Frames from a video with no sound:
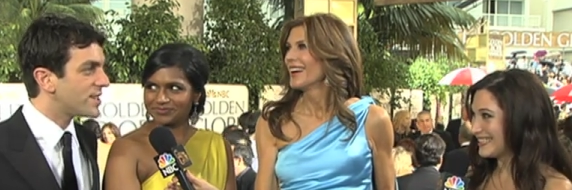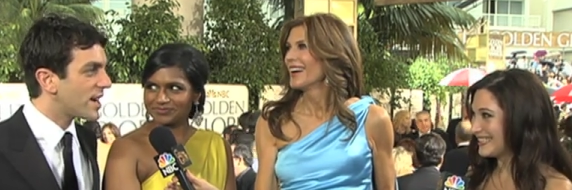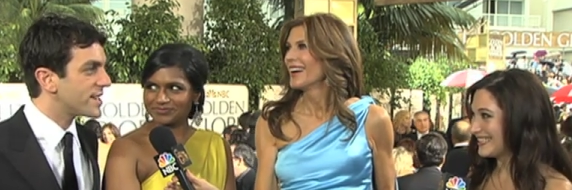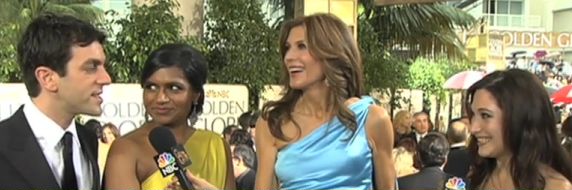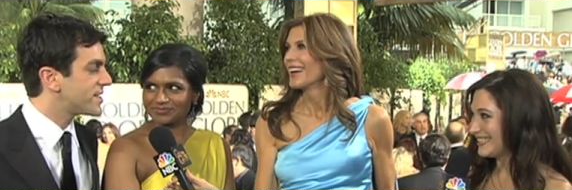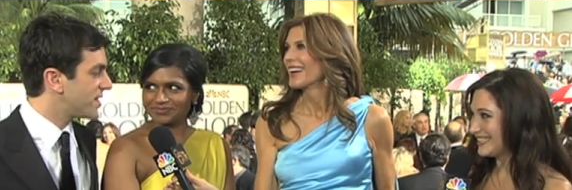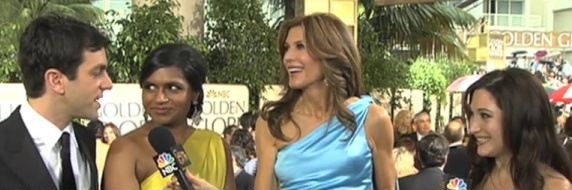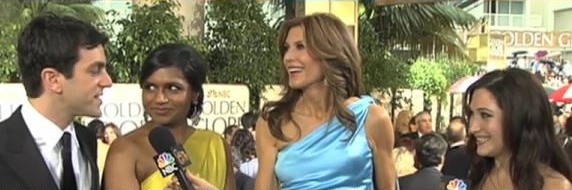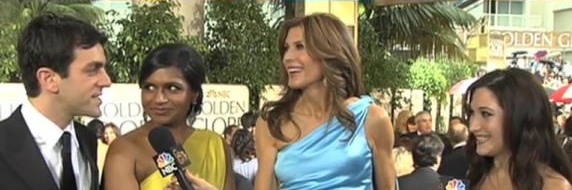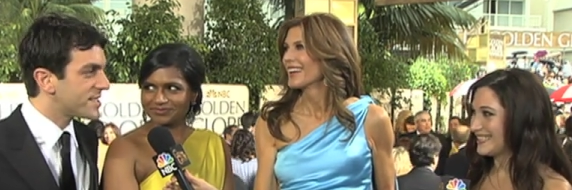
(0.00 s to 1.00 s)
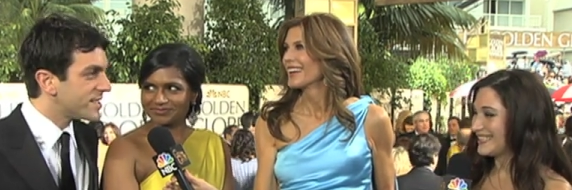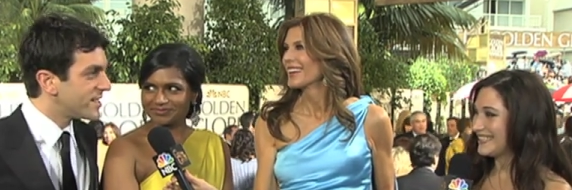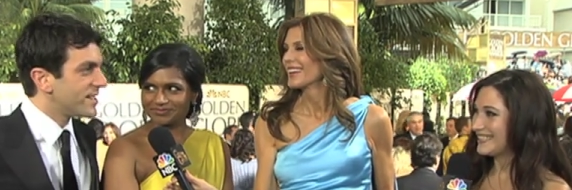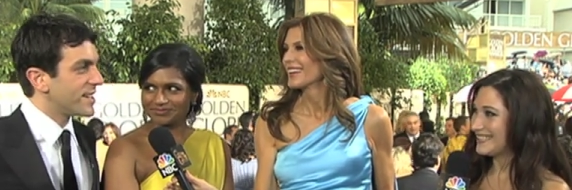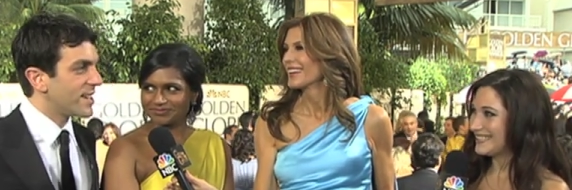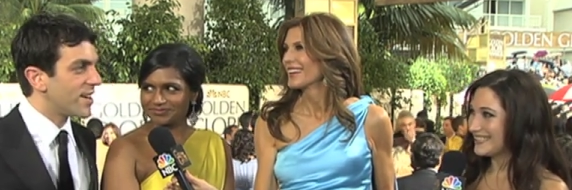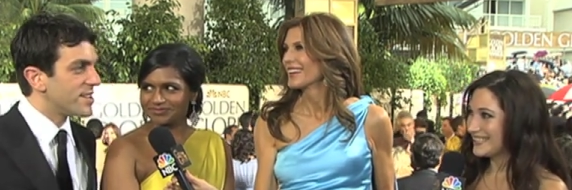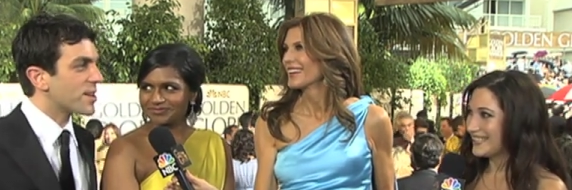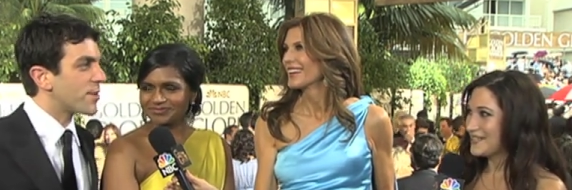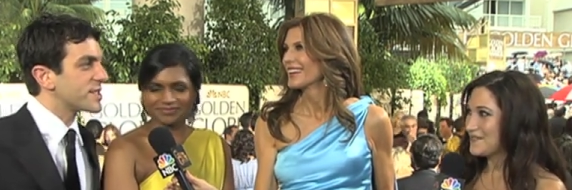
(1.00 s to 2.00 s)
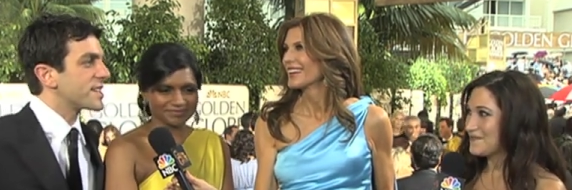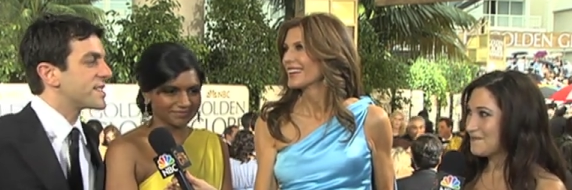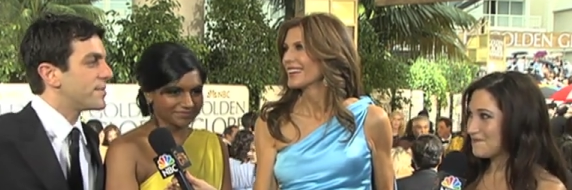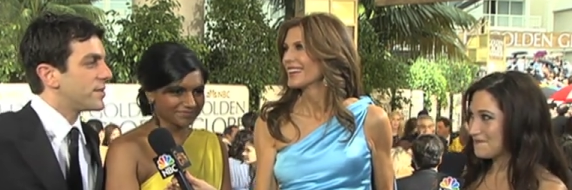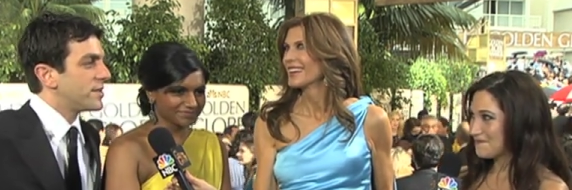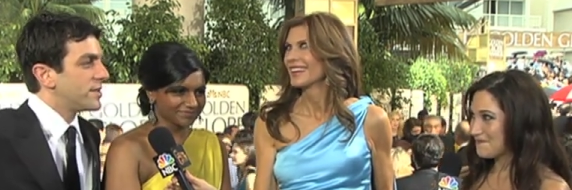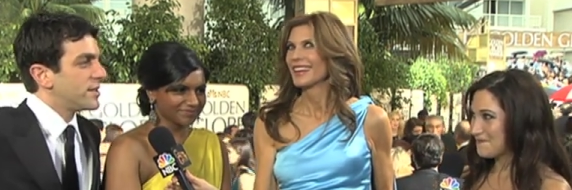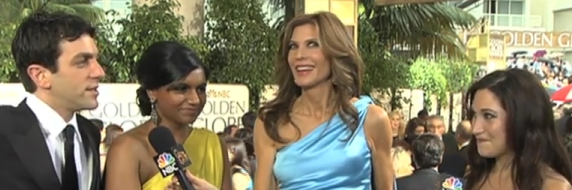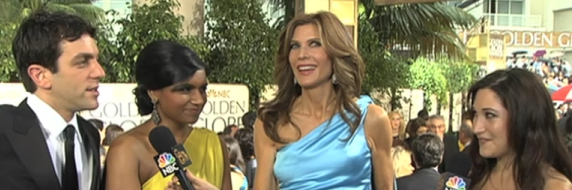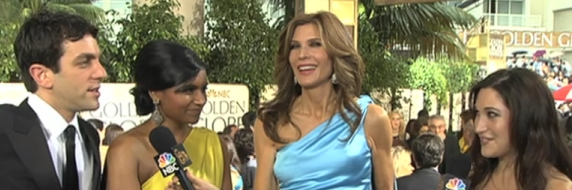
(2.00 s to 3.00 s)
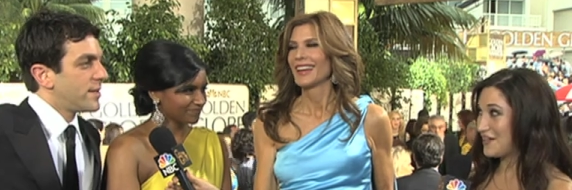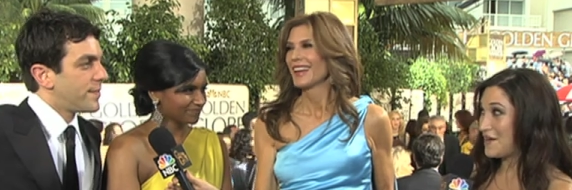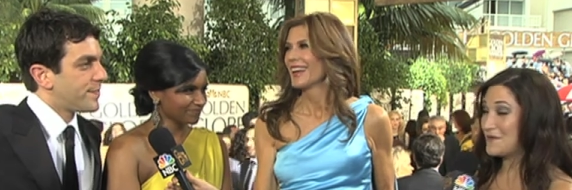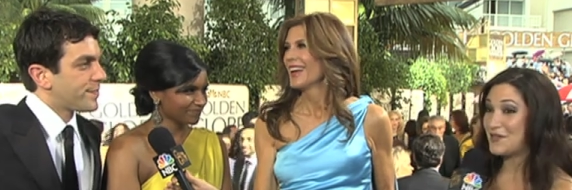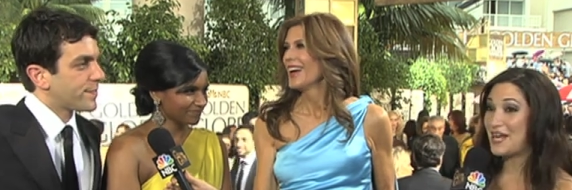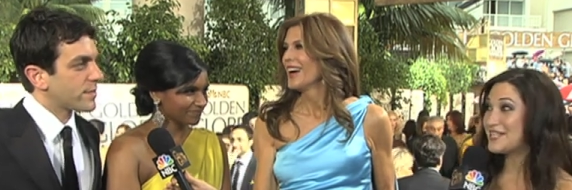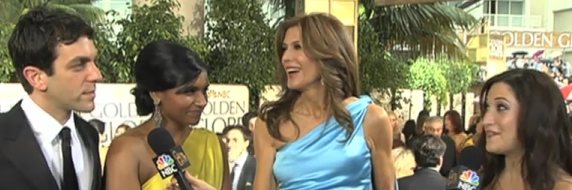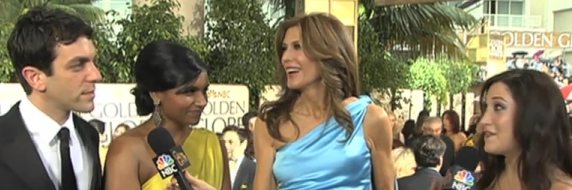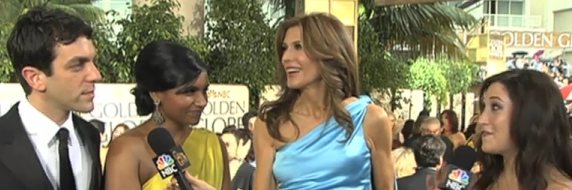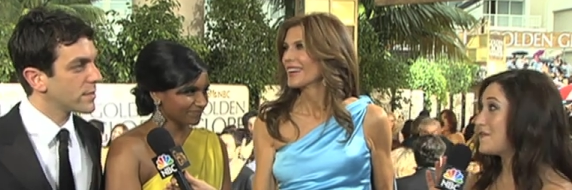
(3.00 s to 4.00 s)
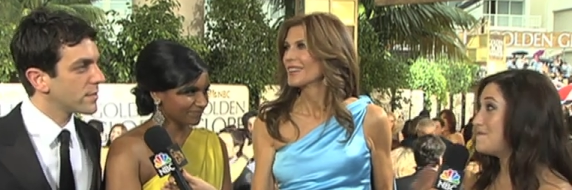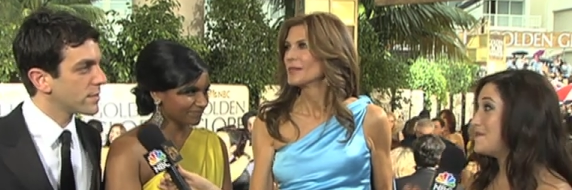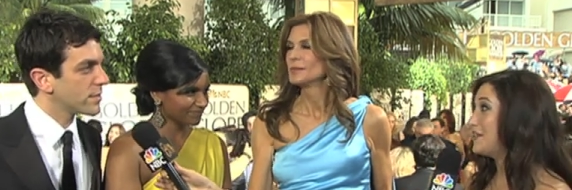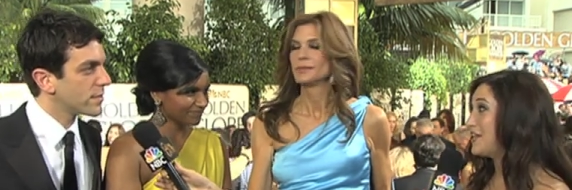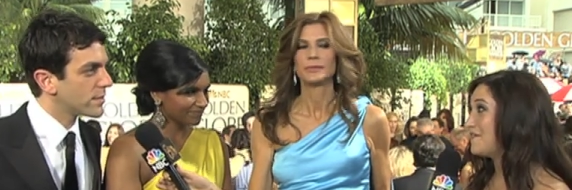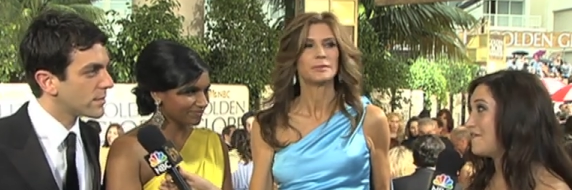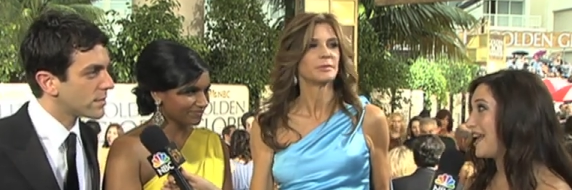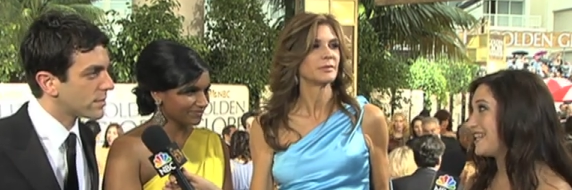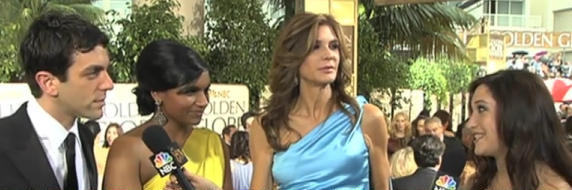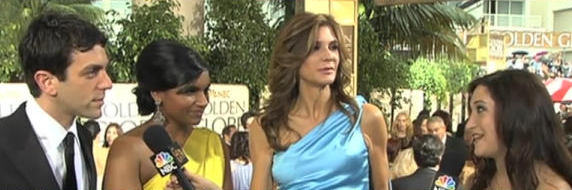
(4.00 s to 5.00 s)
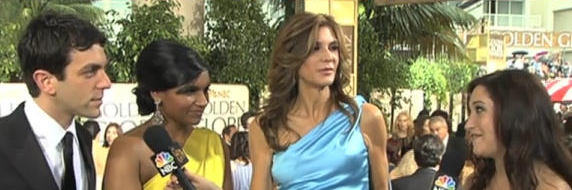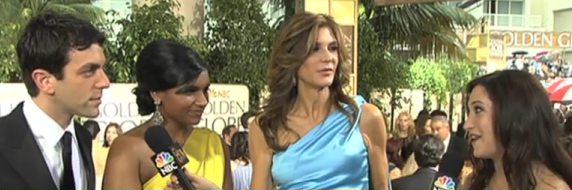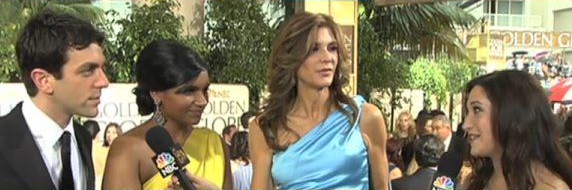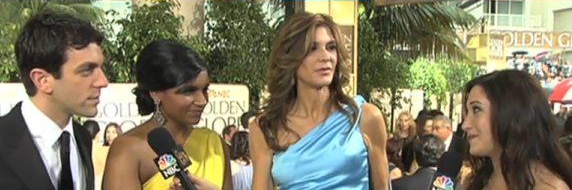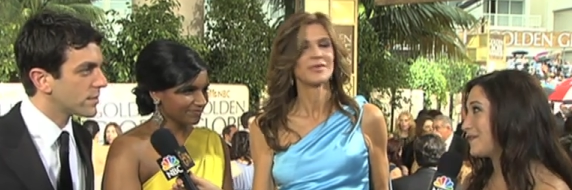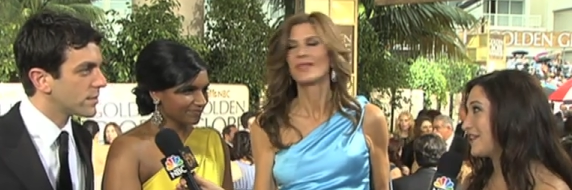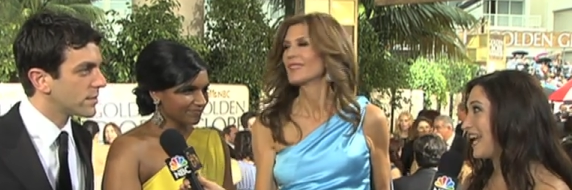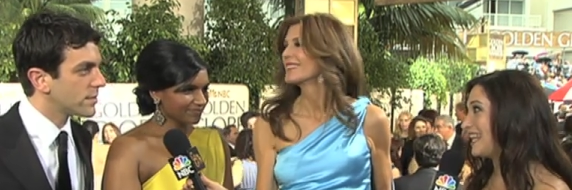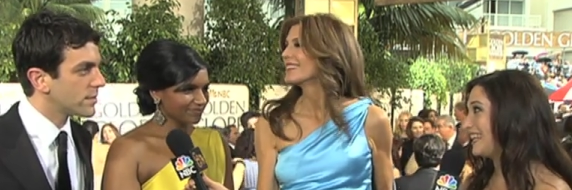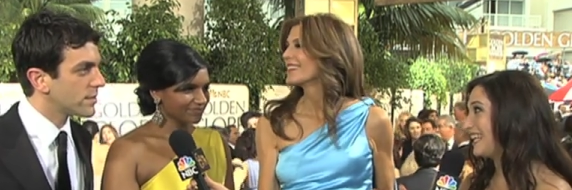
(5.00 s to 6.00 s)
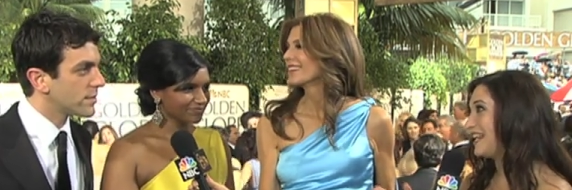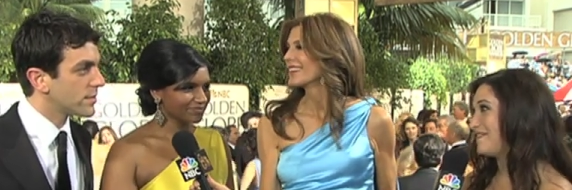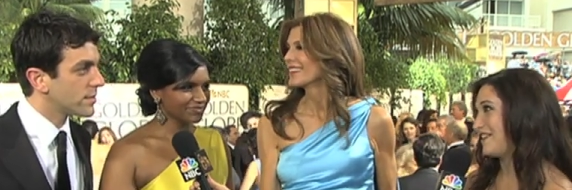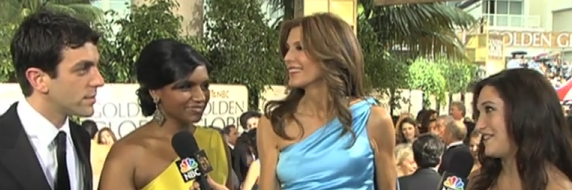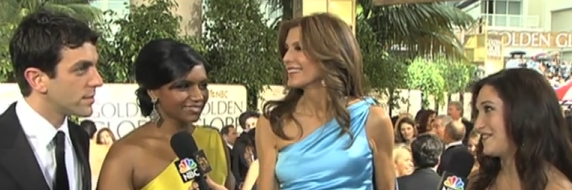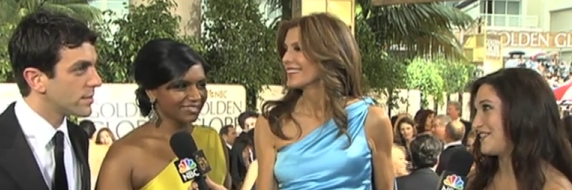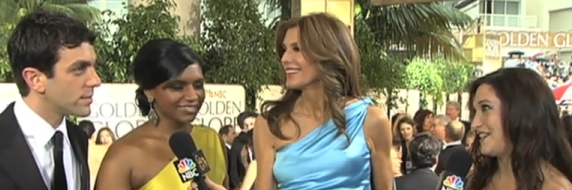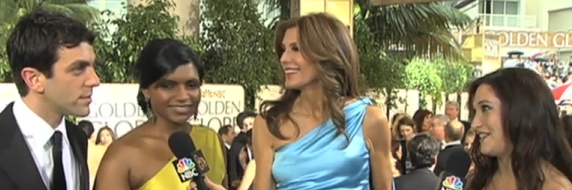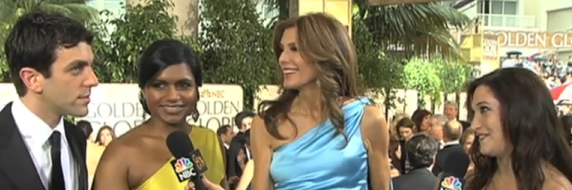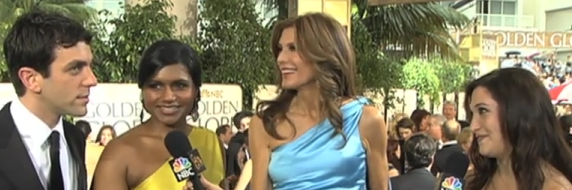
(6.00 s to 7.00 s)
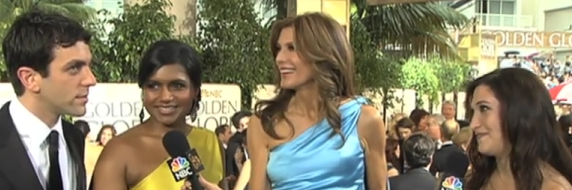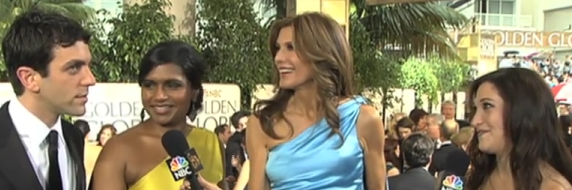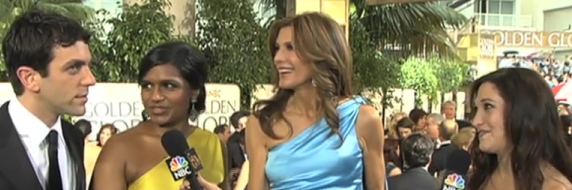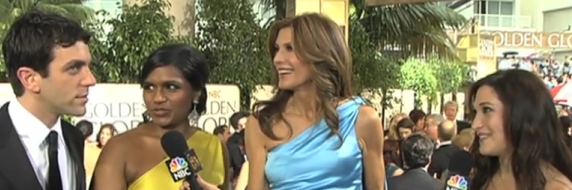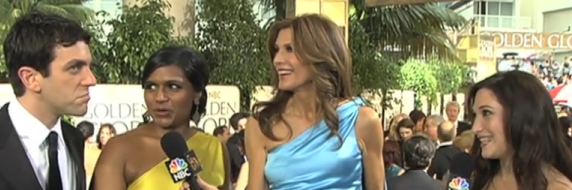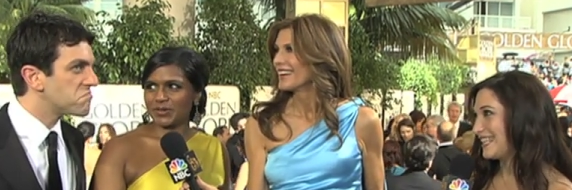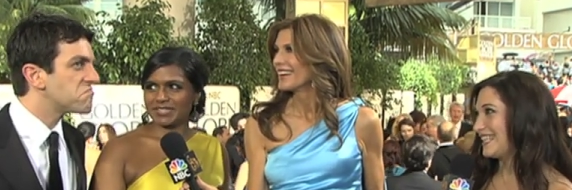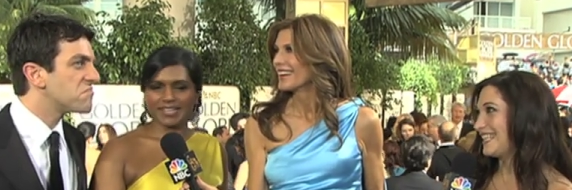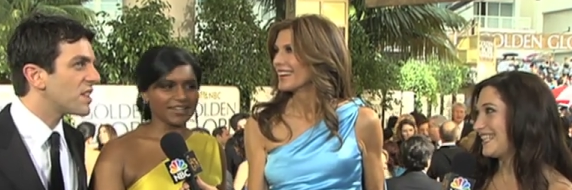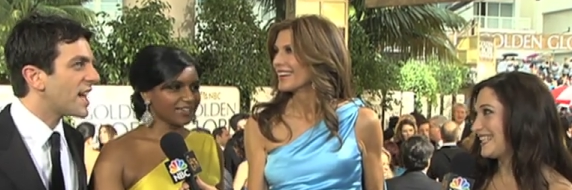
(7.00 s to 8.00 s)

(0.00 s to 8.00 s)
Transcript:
Speaker 1: just, just, you know, he's going with something simple.
Speaker 2: That's great. Well, you guys have over a million fans on Facebook, and they love you. So this is so exciting.